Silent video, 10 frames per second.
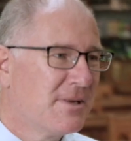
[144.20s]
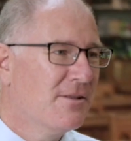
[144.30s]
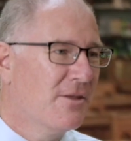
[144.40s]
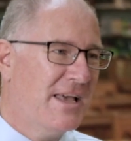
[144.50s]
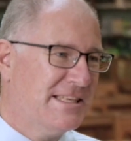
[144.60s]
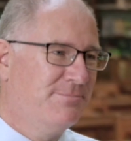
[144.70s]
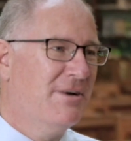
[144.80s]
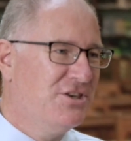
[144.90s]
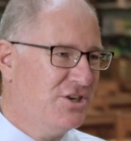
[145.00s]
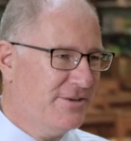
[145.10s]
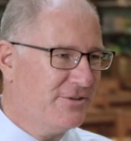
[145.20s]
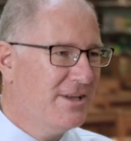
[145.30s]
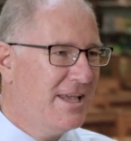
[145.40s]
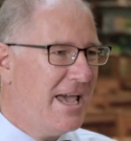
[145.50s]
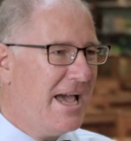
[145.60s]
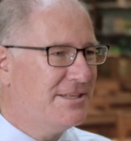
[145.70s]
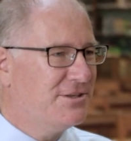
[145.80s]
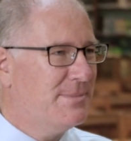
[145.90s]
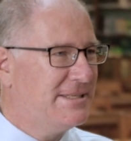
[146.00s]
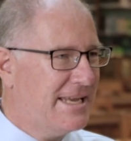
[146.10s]
that that spreadsheet had
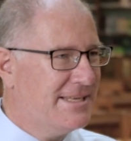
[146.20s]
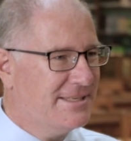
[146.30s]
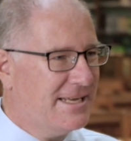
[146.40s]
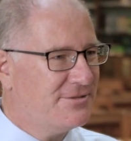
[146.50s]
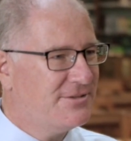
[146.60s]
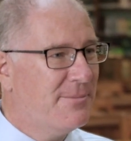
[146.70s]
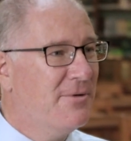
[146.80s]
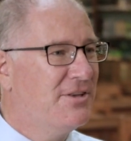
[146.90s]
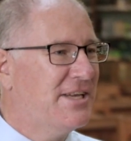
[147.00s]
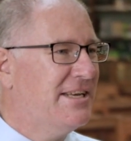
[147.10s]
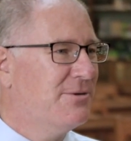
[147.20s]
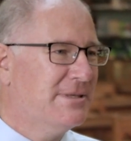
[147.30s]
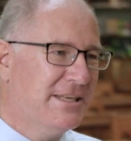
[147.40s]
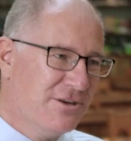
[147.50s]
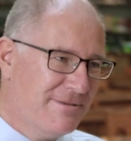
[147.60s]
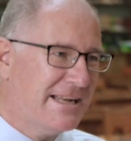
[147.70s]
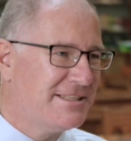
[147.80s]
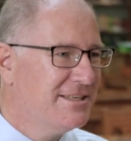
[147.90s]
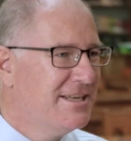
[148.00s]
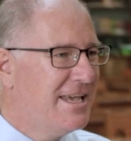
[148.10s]
some mistakes in it. Some of the data was
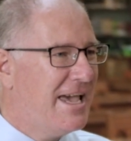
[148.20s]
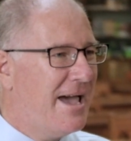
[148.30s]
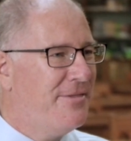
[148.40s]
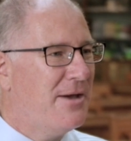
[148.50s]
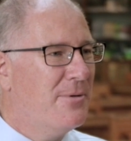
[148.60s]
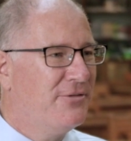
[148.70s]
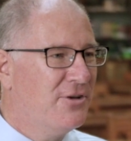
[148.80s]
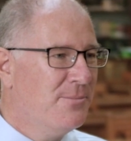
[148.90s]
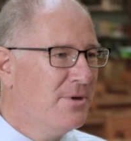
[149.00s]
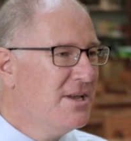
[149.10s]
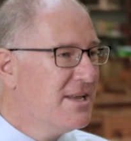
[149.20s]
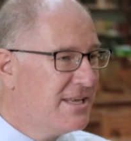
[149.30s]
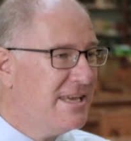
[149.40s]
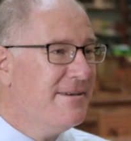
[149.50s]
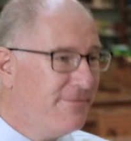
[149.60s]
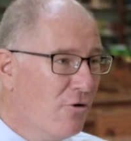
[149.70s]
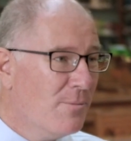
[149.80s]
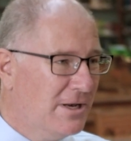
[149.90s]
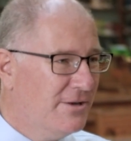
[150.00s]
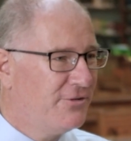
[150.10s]
incorrect, and there were some key
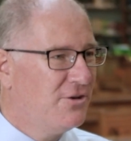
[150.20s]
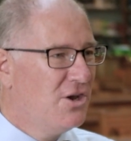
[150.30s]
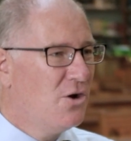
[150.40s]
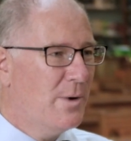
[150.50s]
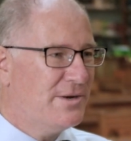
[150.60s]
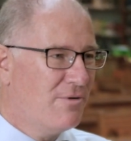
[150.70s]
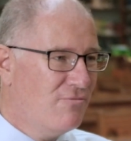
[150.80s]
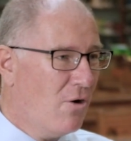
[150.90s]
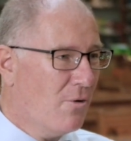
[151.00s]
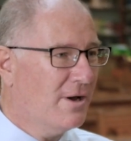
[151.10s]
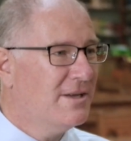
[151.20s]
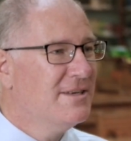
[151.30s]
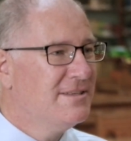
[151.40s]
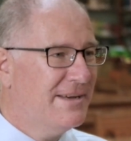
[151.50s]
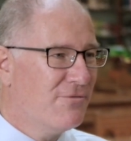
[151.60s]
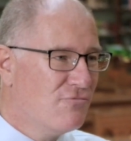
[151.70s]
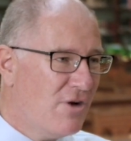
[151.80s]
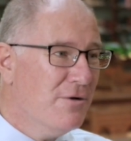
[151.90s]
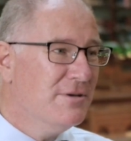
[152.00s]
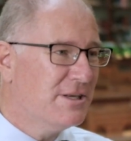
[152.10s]
formulas which were wrong. Several
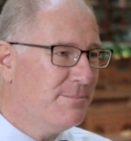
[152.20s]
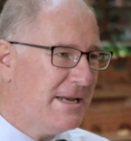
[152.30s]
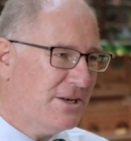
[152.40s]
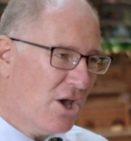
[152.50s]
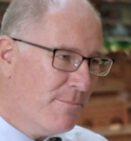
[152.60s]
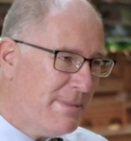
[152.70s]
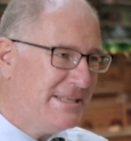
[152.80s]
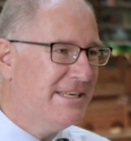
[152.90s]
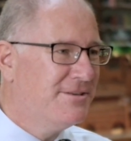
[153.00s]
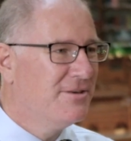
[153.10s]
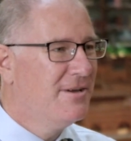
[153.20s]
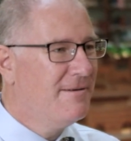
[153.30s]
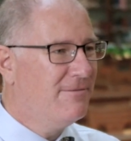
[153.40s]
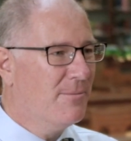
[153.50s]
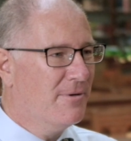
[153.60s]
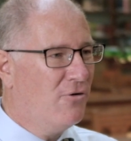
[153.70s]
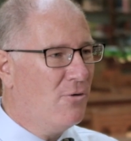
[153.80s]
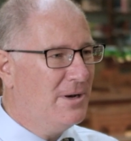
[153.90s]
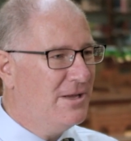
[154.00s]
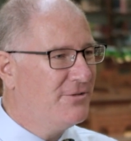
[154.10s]
rows had been omitted from the
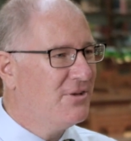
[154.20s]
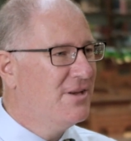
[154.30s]
formulas,